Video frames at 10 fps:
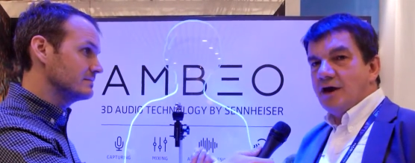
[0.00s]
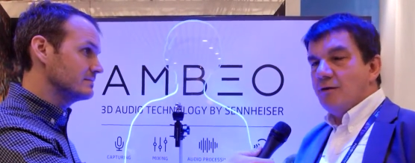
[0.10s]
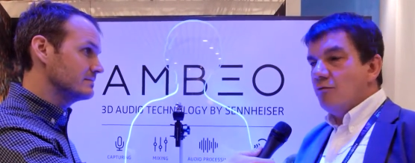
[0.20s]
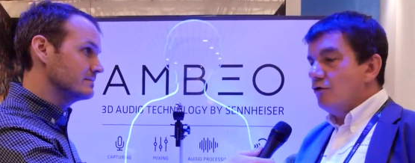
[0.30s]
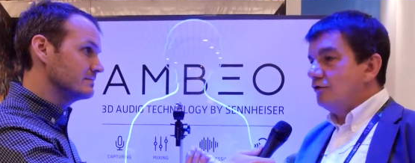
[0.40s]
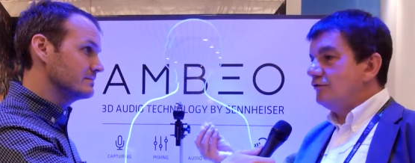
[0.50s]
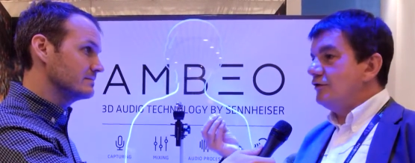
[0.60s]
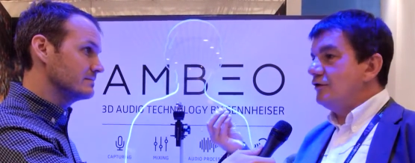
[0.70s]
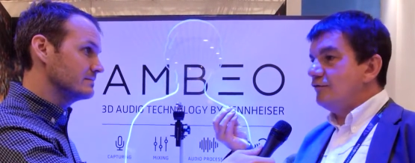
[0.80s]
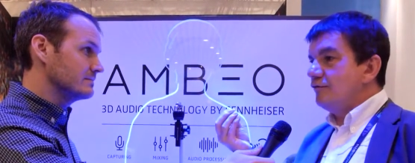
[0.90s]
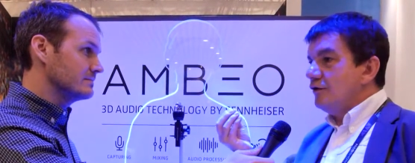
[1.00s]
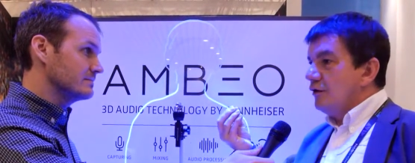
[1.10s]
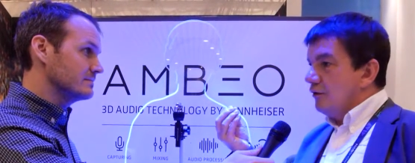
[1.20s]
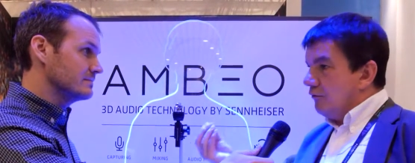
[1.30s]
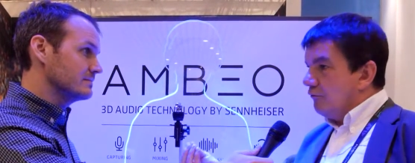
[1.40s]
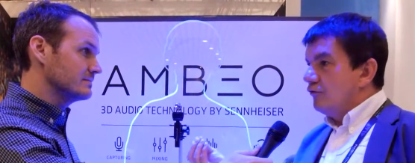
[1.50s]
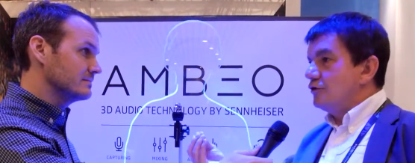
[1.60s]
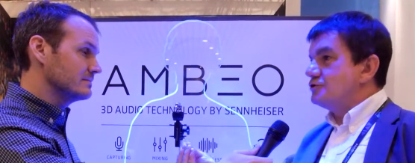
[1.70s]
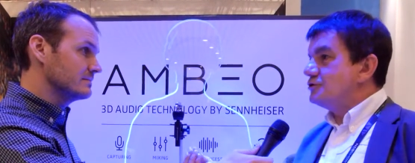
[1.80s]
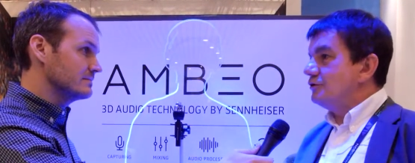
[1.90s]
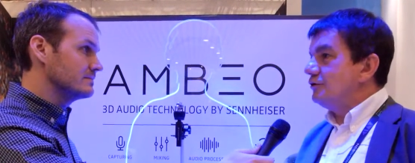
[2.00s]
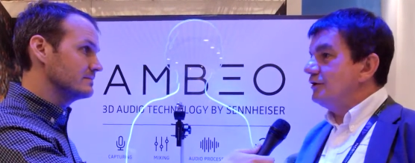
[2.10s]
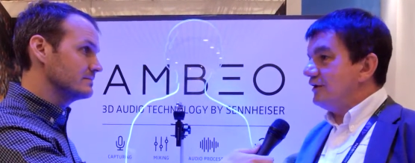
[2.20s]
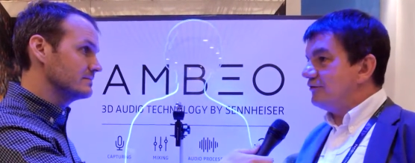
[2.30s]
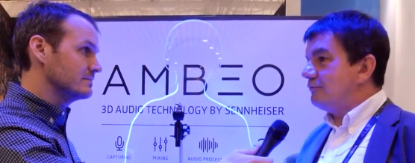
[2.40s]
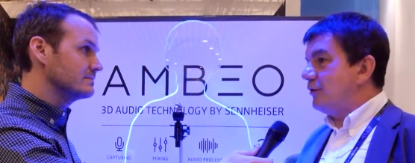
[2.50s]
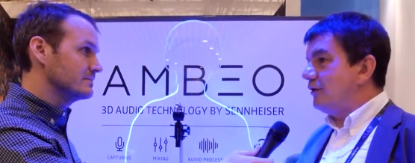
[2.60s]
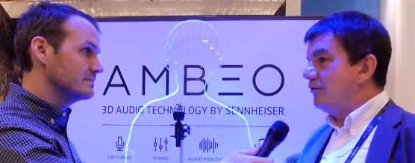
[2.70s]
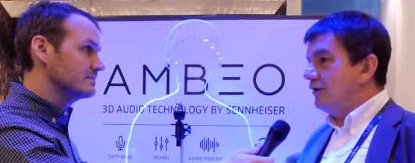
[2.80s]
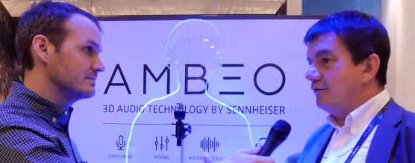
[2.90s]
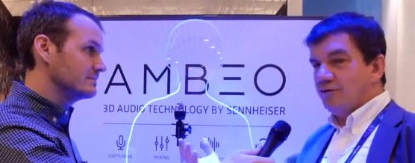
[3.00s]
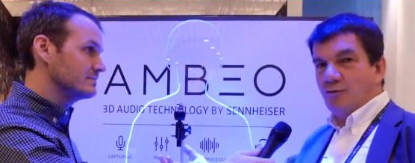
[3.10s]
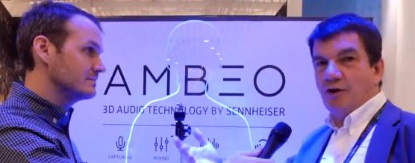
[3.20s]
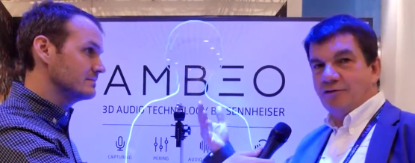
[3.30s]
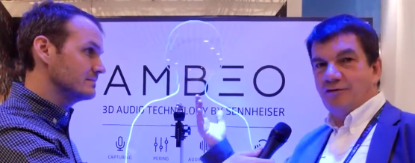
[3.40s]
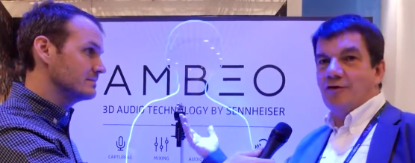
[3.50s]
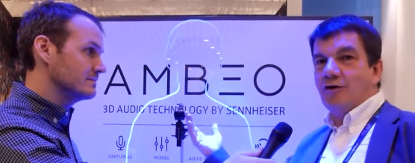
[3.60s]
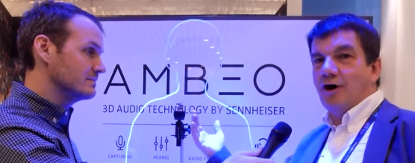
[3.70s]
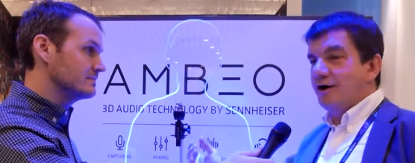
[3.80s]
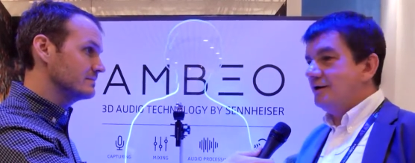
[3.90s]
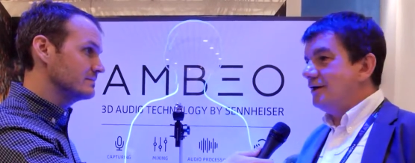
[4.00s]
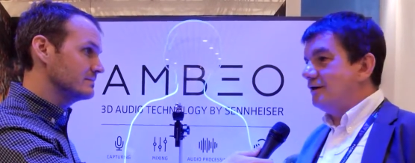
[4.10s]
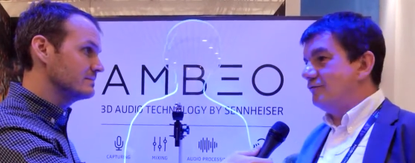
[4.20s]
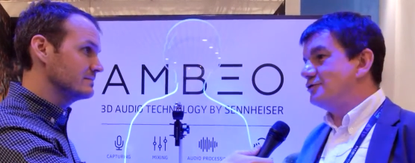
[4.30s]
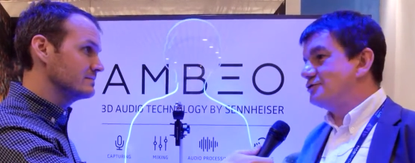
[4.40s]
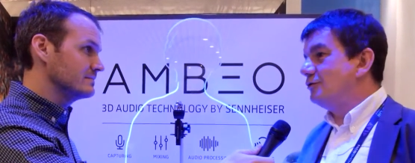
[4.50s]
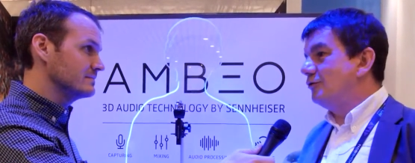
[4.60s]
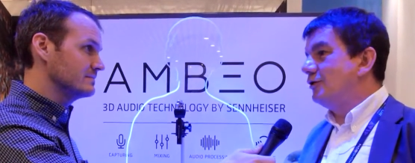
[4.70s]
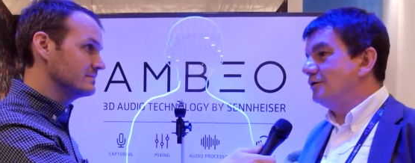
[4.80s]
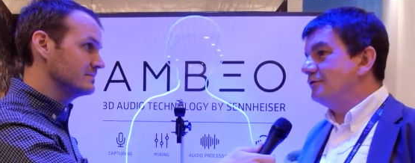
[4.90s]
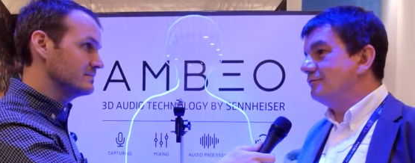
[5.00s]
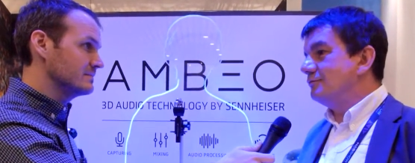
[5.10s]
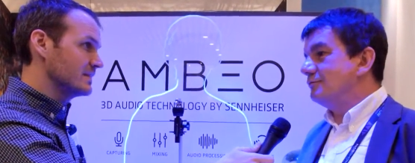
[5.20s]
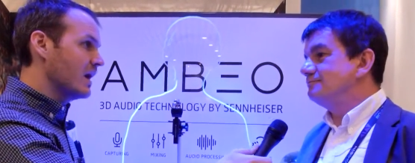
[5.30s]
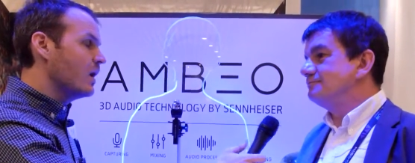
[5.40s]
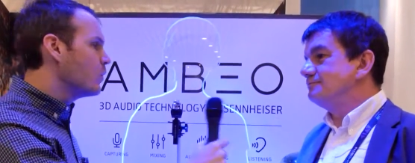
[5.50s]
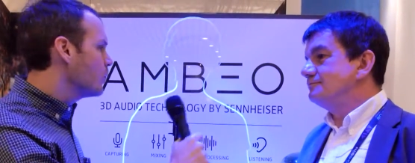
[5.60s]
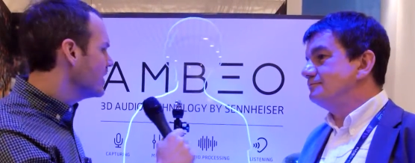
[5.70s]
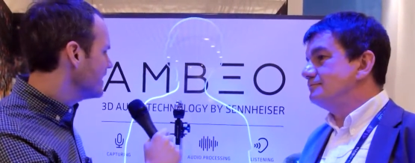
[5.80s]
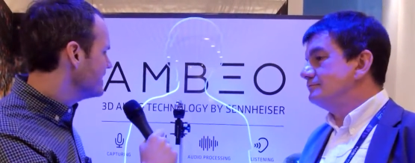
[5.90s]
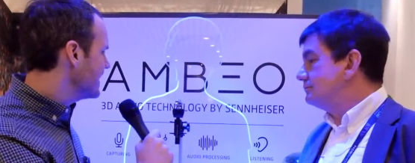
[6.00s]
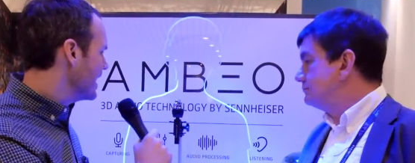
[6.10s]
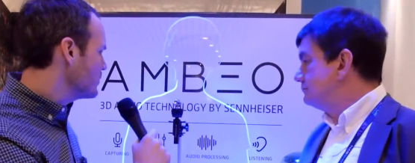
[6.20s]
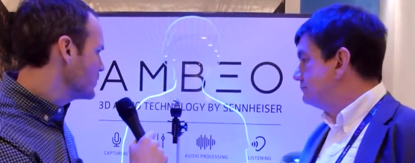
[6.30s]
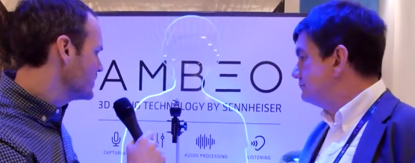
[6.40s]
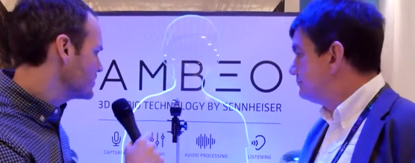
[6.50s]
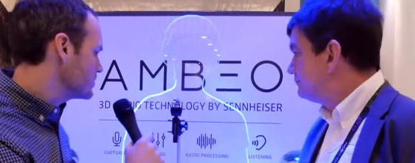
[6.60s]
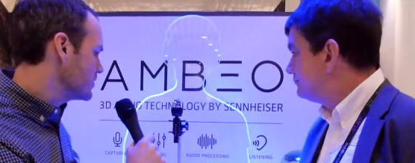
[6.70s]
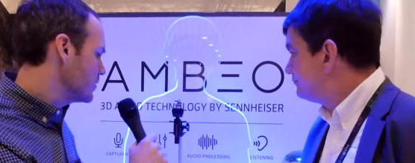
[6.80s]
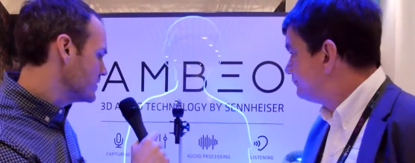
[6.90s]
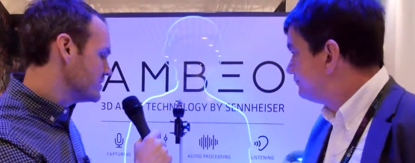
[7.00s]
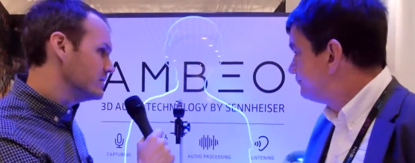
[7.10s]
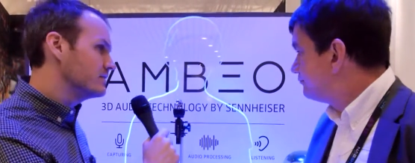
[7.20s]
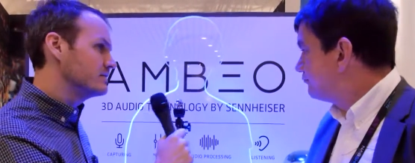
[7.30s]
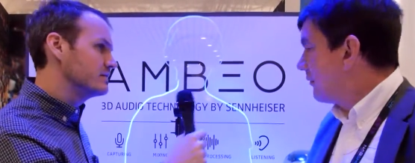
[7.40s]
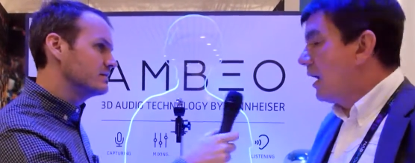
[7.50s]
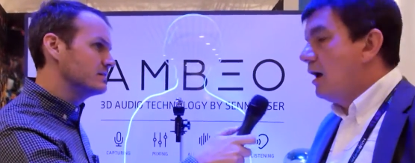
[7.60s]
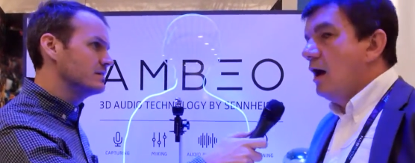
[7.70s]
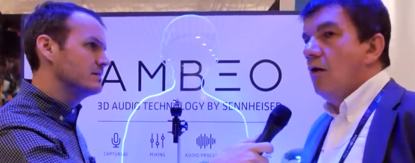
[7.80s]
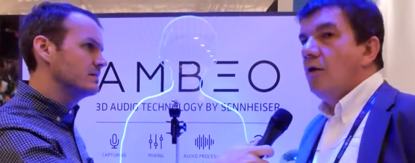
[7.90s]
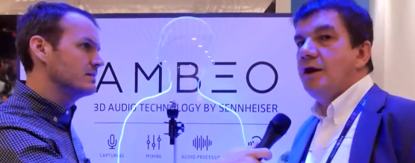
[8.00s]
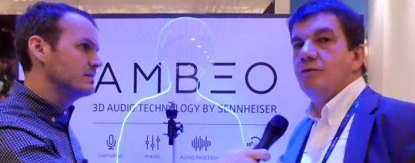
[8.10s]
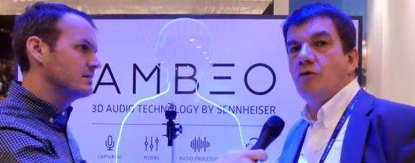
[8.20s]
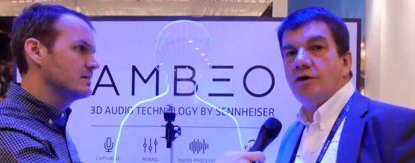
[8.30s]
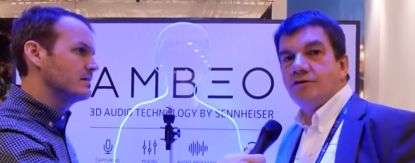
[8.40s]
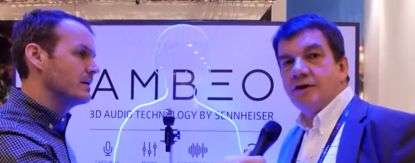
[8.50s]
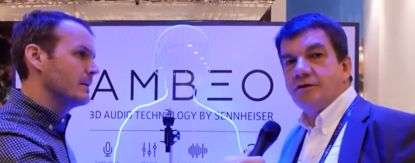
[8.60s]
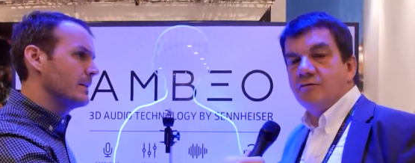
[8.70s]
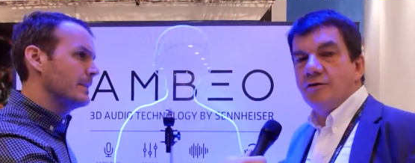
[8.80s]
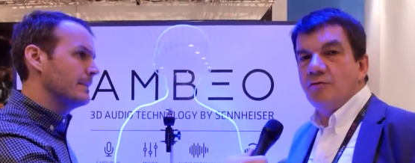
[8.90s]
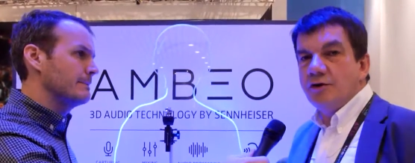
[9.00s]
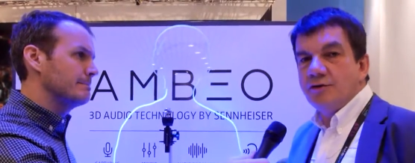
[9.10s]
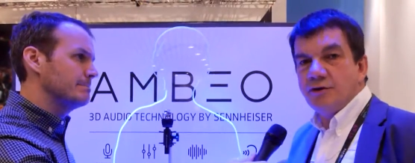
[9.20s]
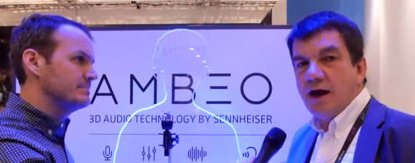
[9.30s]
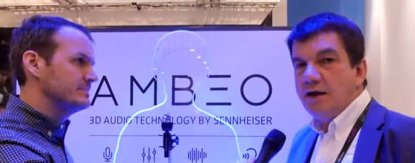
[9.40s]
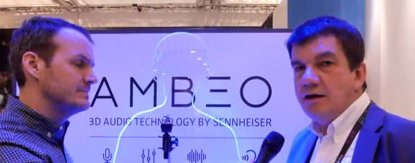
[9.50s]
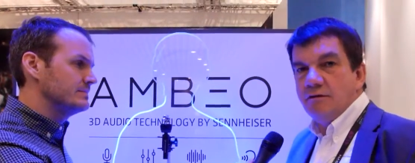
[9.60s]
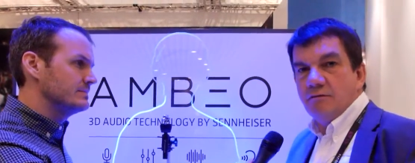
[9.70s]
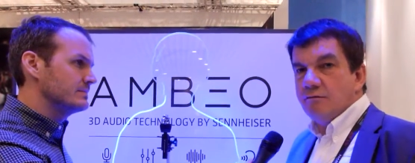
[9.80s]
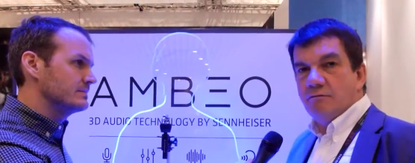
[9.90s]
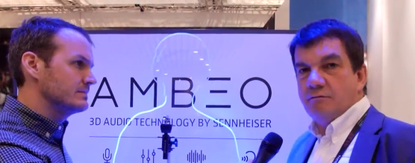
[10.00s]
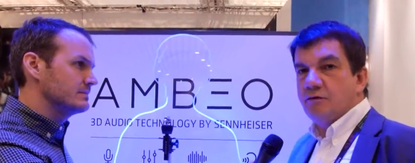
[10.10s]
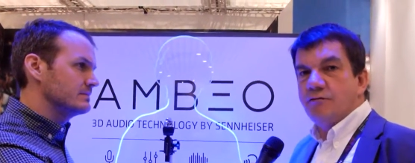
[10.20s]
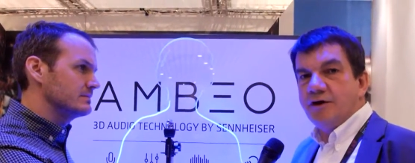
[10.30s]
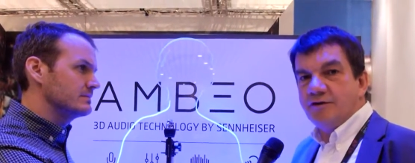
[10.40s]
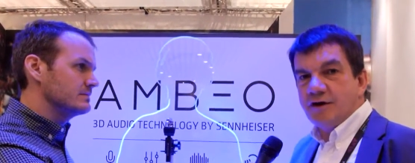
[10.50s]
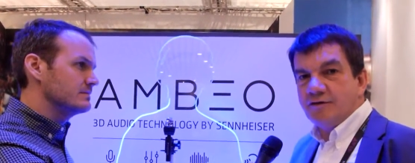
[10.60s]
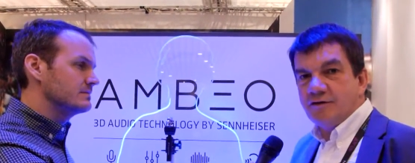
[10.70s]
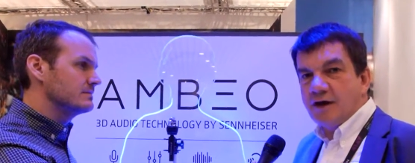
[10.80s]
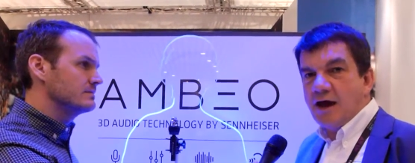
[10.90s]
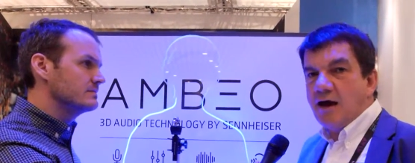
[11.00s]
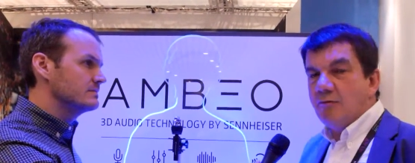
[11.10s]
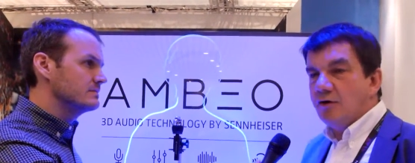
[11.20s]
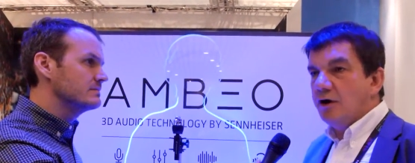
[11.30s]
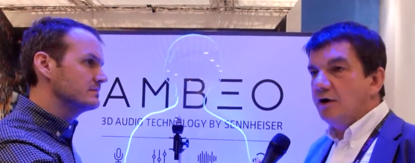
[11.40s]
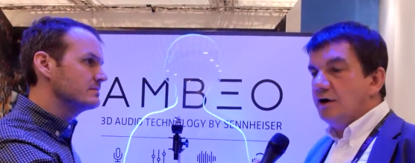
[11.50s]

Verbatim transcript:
Speaker 1: immersive virtual experience once you are in that virtual world.
Speaker 2: What kind of camera would this record to?
Speaker 1: Well, it works literally with any 360 camera.